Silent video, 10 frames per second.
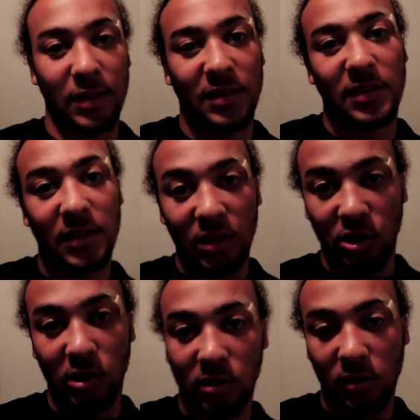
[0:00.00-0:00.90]
and get
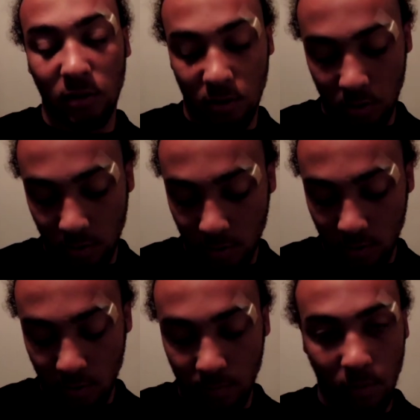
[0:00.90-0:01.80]
stitches.
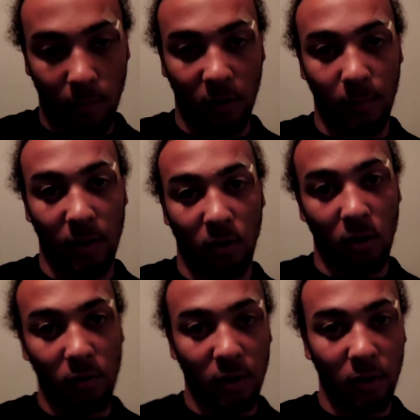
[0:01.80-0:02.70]
Probably gonna be
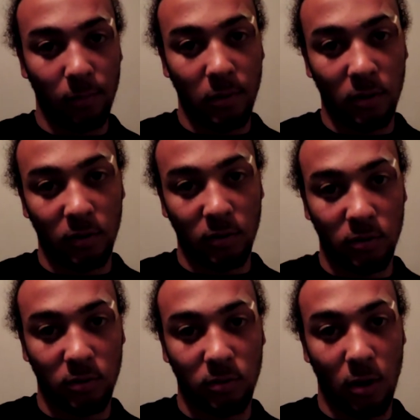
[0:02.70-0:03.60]
there all night
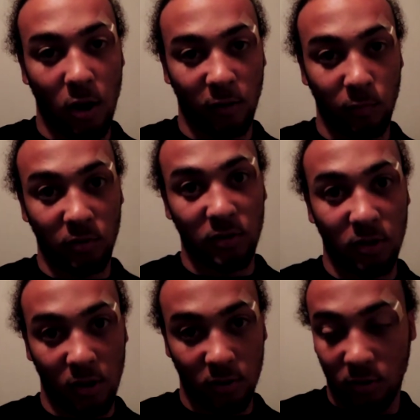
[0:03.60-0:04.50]
because the hospital
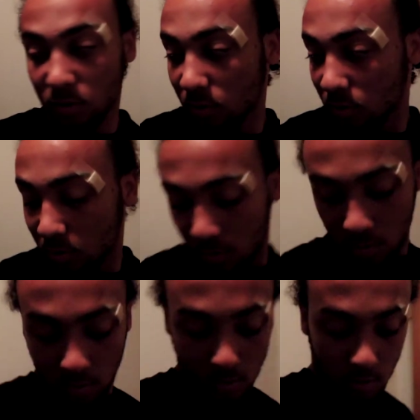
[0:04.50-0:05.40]
sucks.
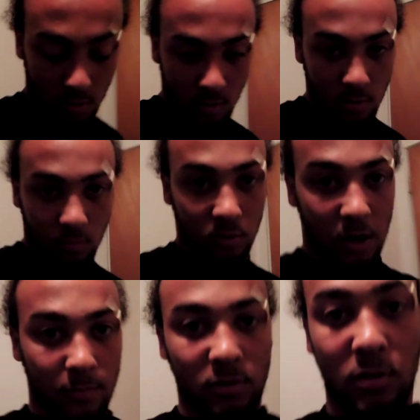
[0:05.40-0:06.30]
What
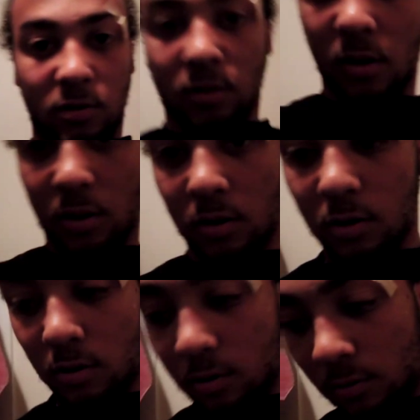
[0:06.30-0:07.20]
time is it? It's
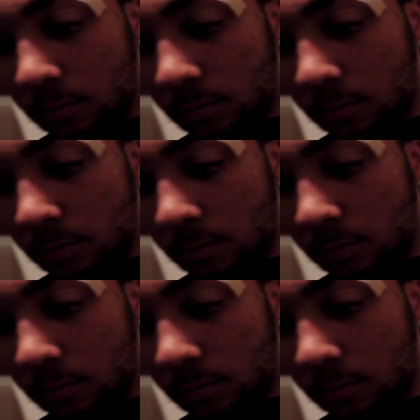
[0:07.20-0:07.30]
like,